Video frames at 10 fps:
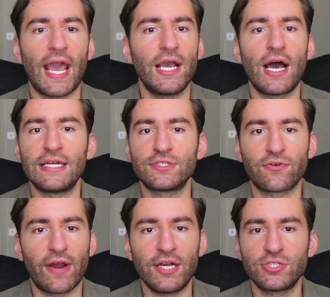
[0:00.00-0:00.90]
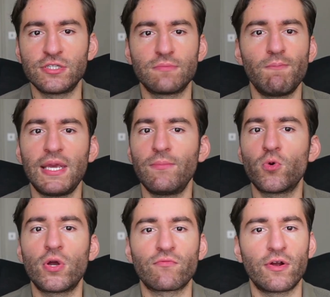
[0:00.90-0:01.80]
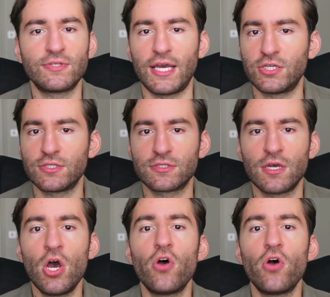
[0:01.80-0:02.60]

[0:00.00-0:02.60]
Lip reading: AI integrations, meme coin rotations.